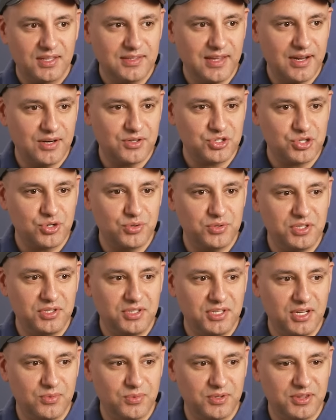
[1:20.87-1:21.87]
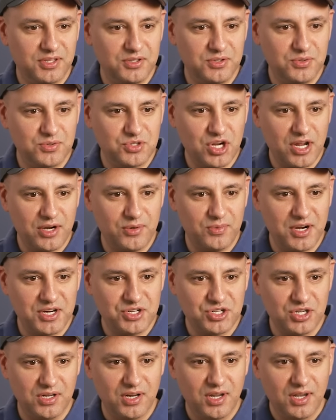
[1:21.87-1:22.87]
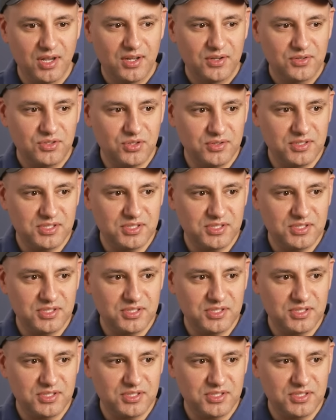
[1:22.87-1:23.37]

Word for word: that I'll show you here with a new generation. So